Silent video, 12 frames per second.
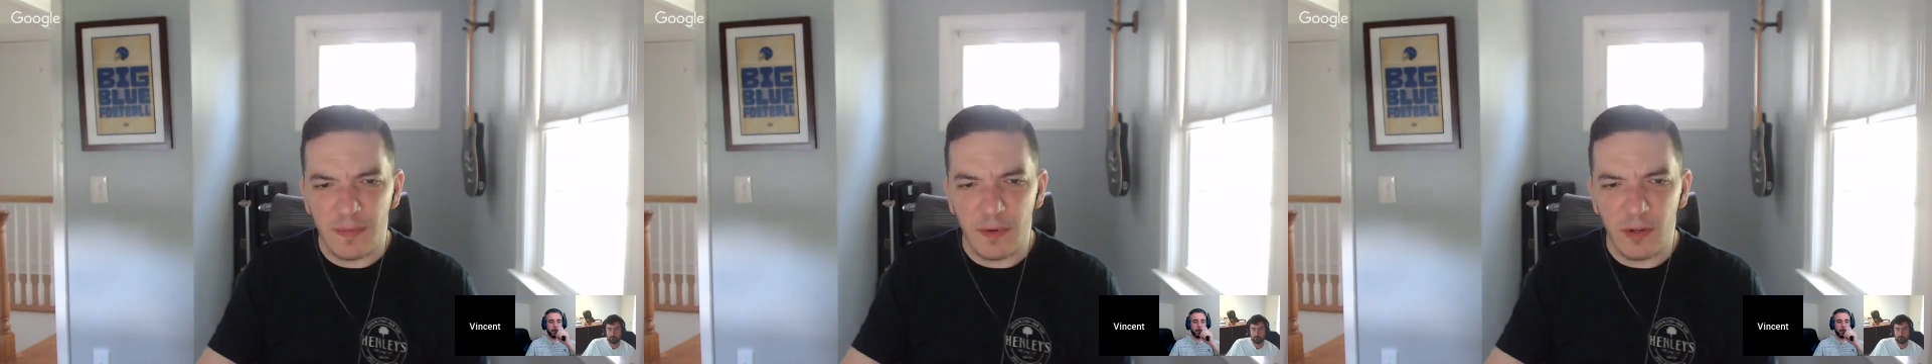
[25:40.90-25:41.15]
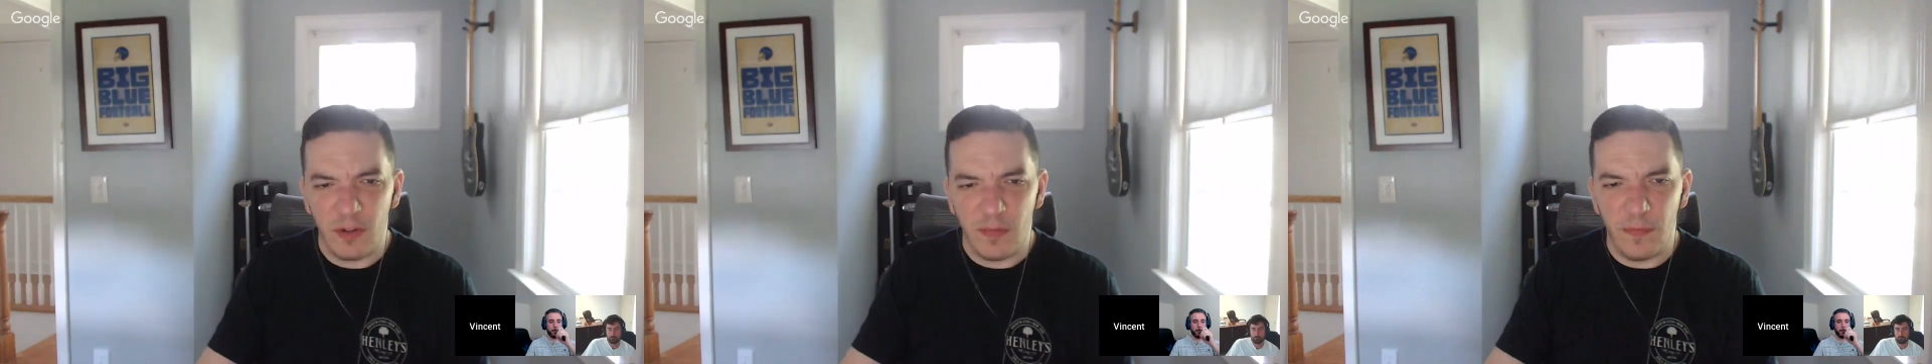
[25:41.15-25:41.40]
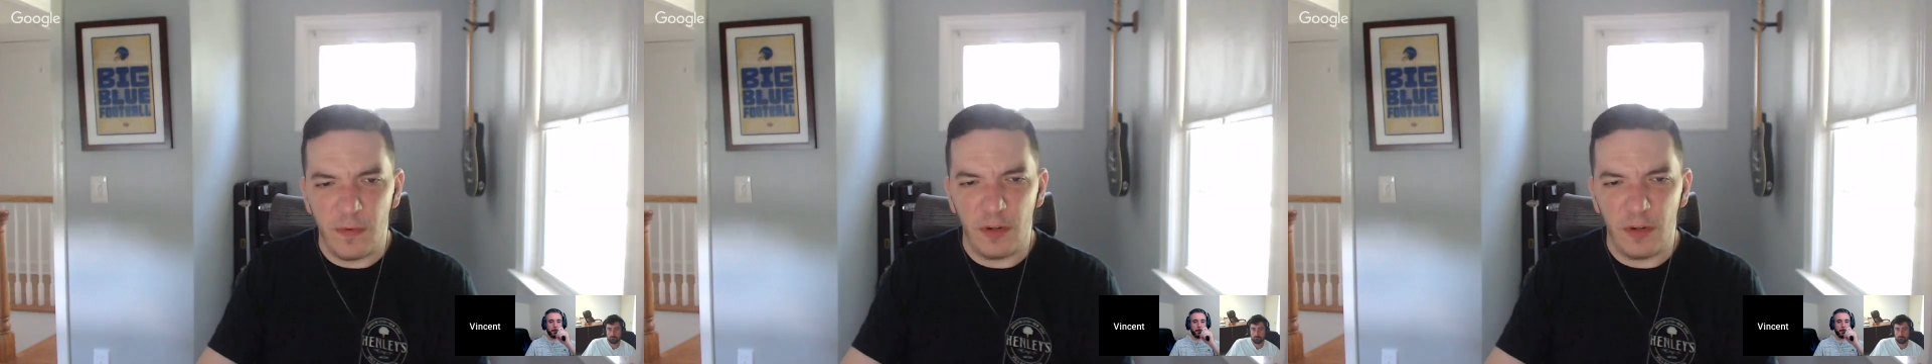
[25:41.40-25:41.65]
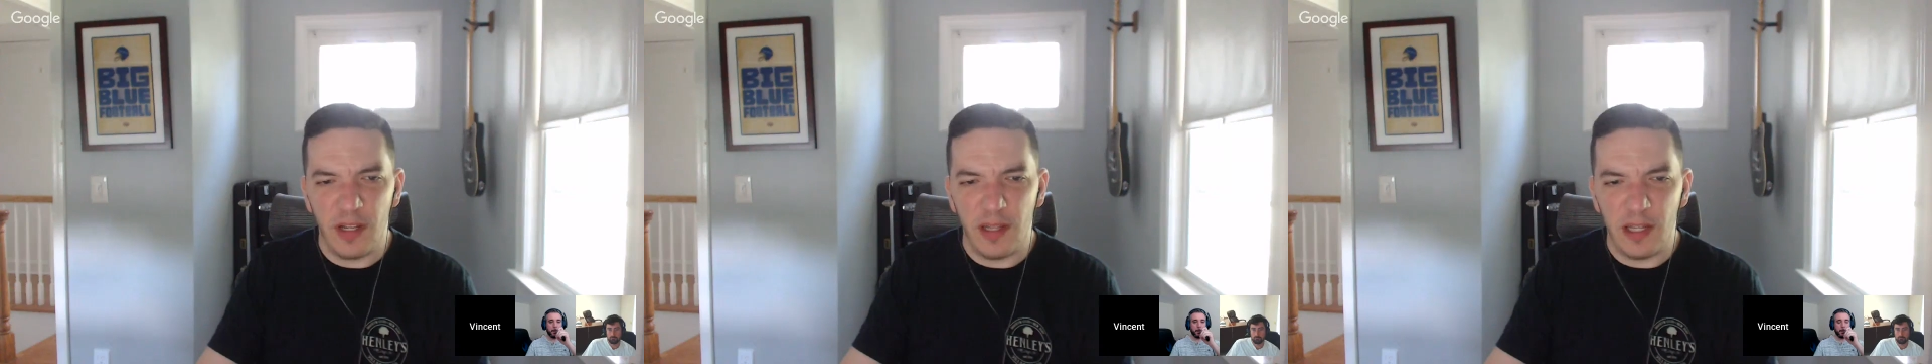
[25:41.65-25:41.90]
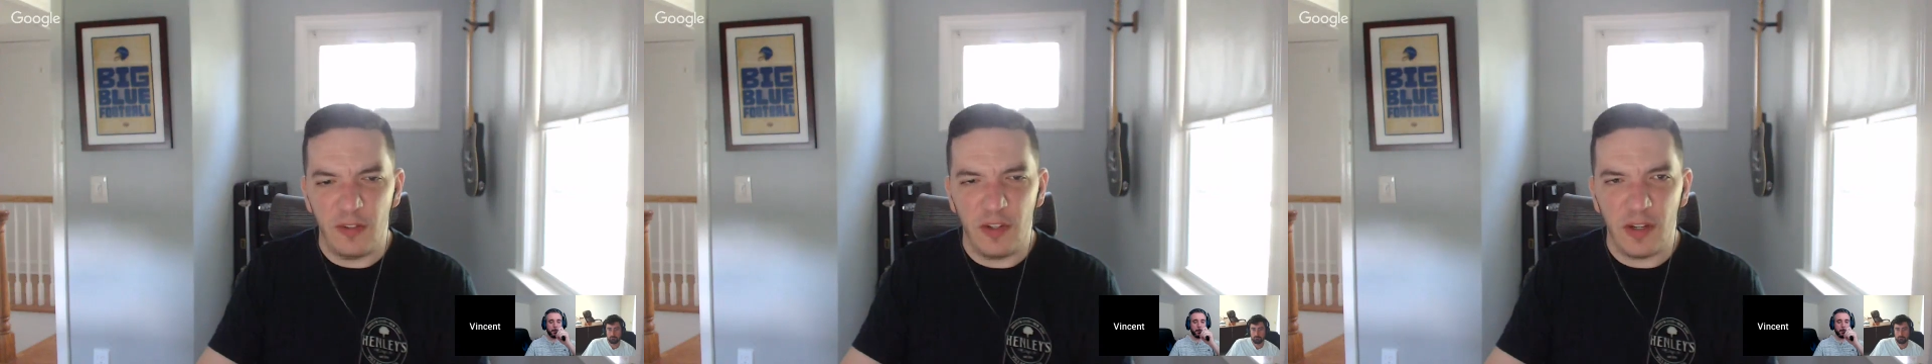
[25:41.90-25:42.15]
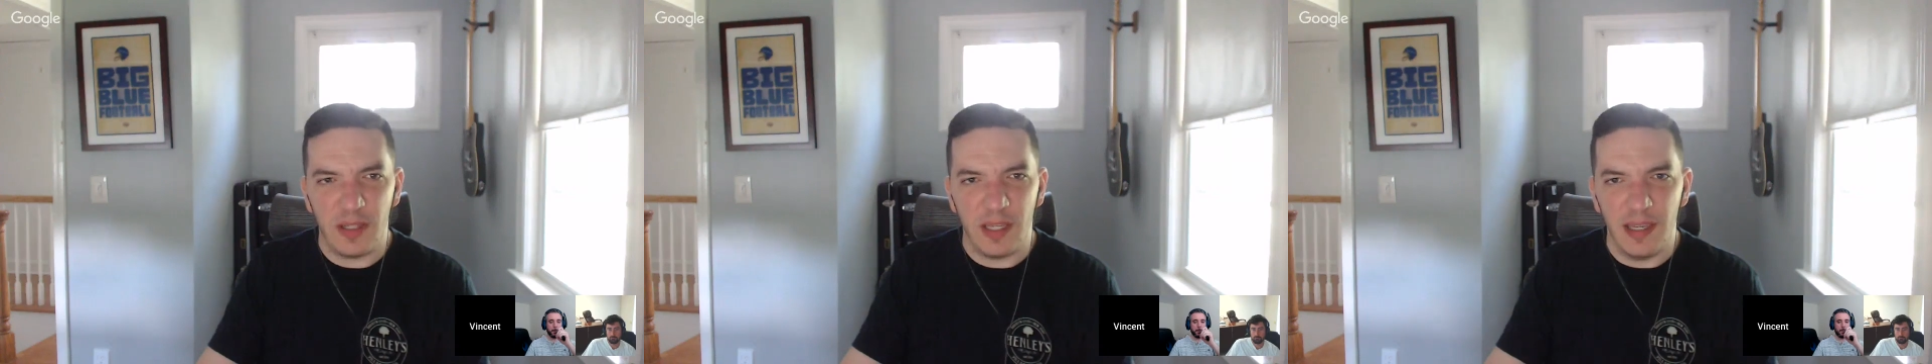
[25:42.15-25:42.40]
for shit that
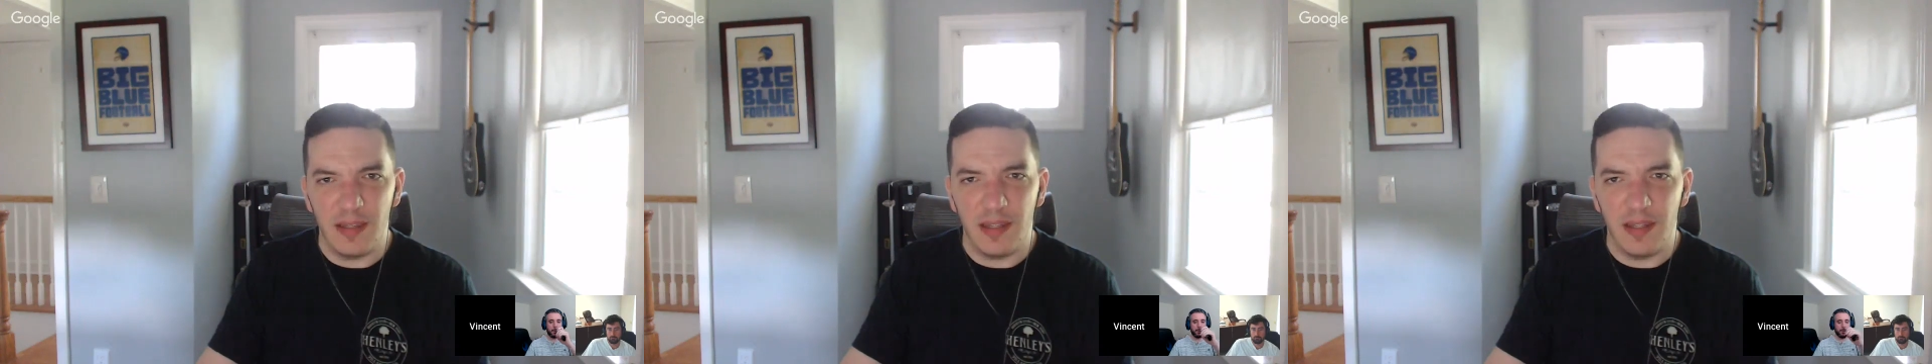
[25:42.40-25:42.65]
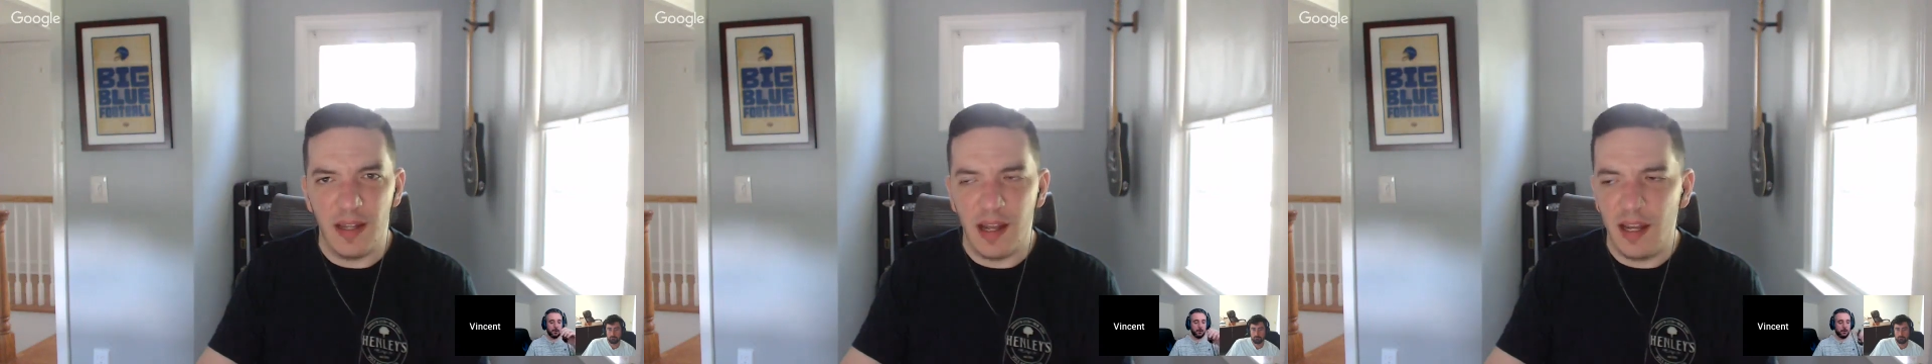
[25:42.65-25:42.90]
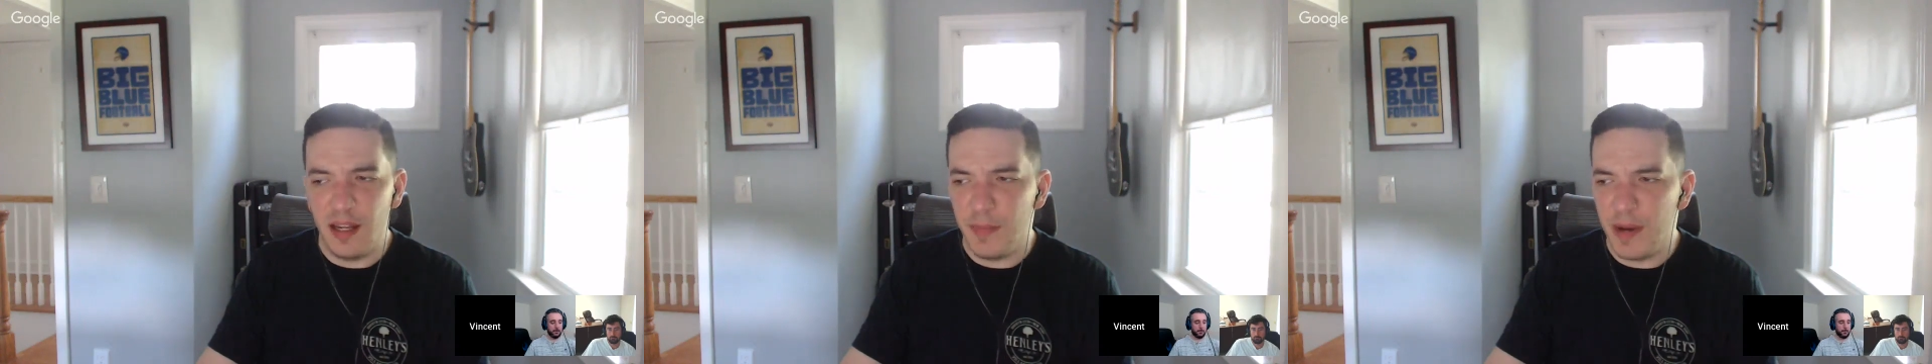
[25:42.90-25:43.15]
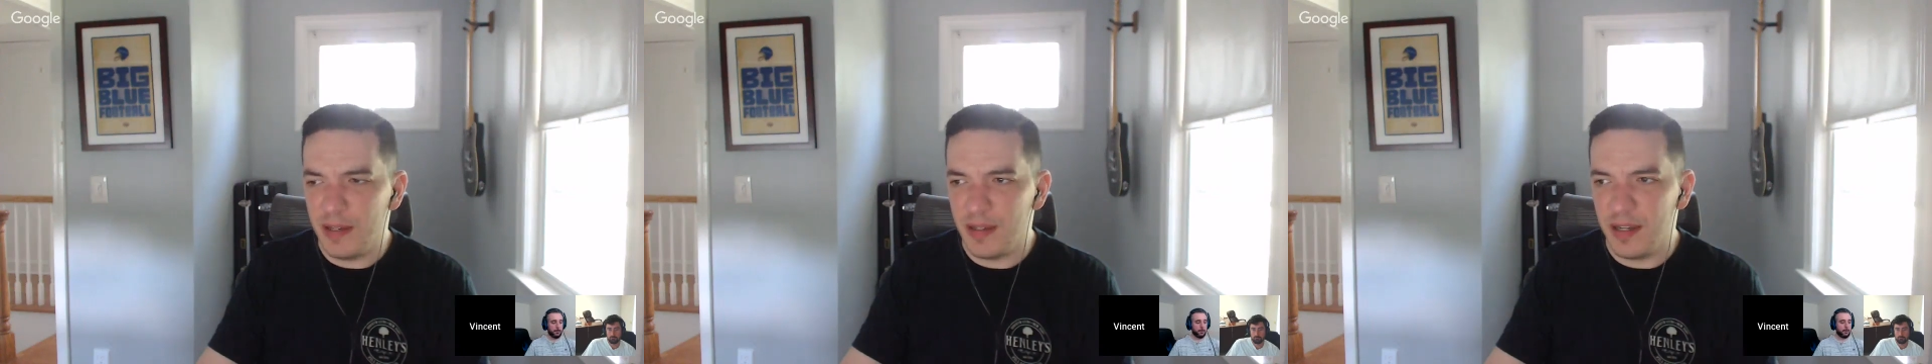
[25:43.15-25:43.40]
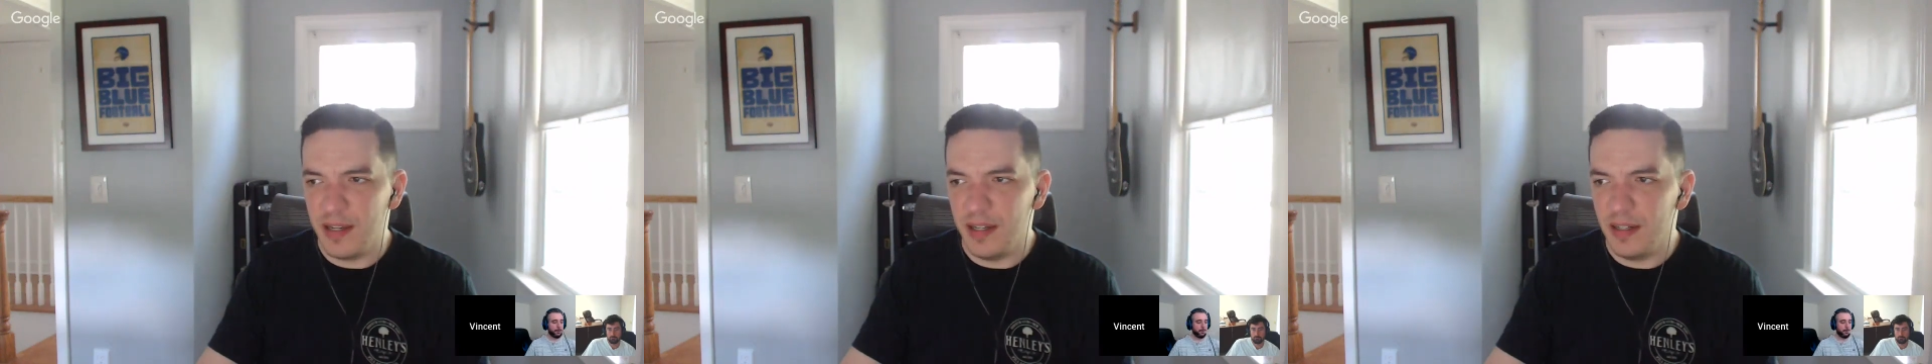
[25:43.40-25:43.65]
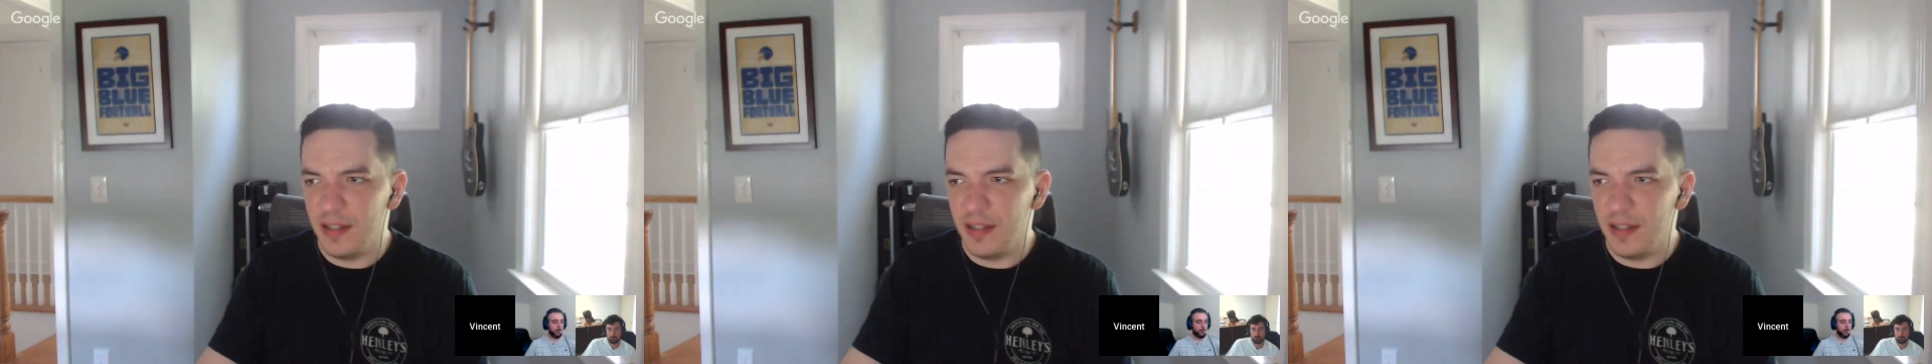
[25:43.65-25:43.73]
just isn't on my site.